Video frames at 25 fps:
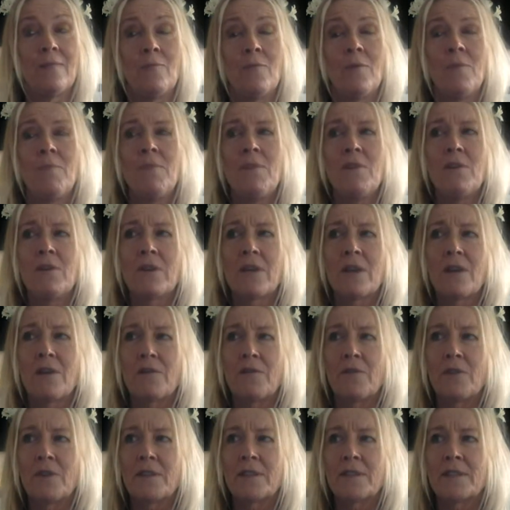When we look
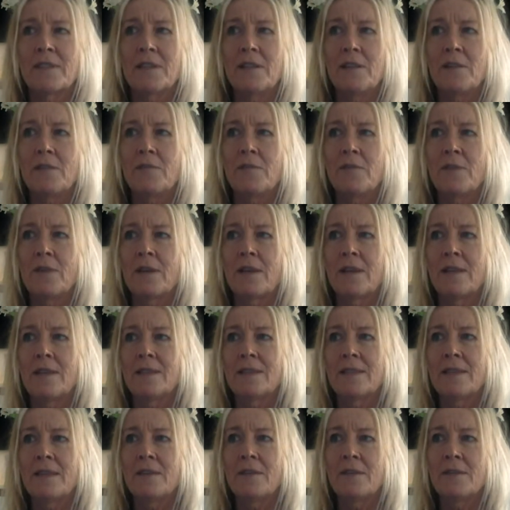out for ourselves, that can
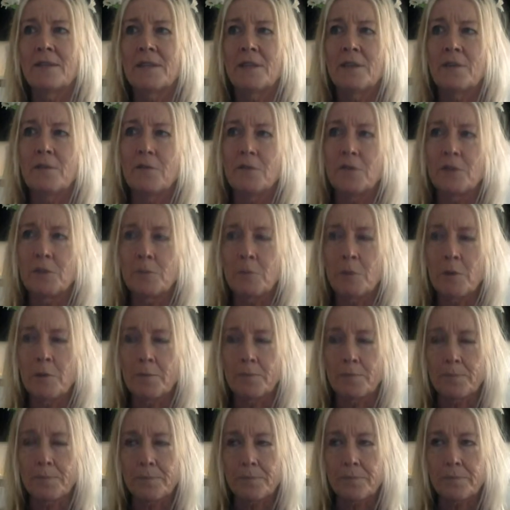sound selfish,
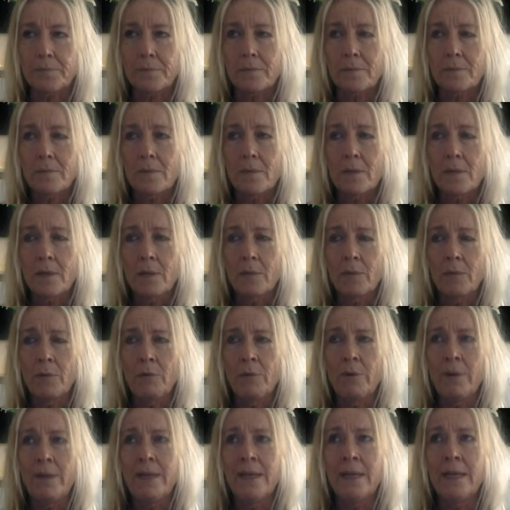but we're
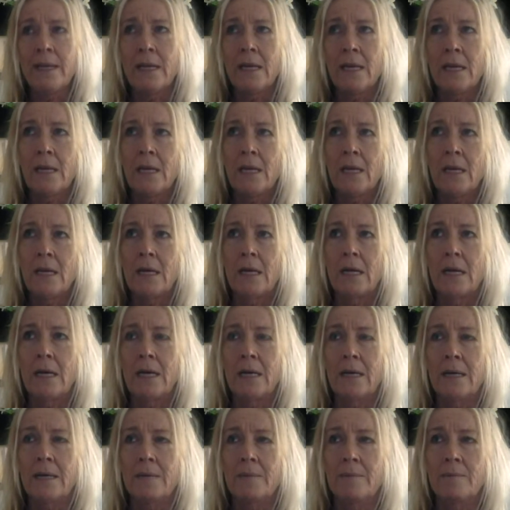really
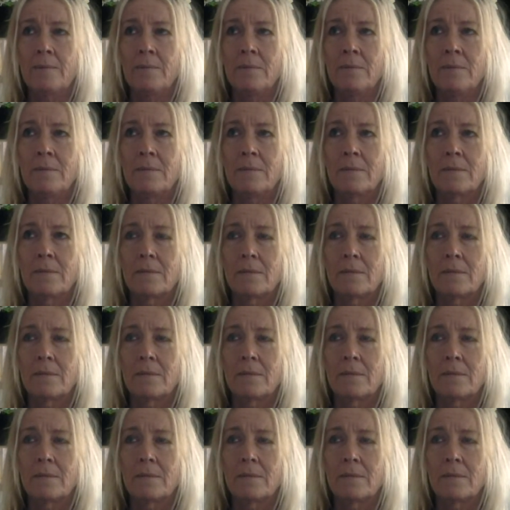um,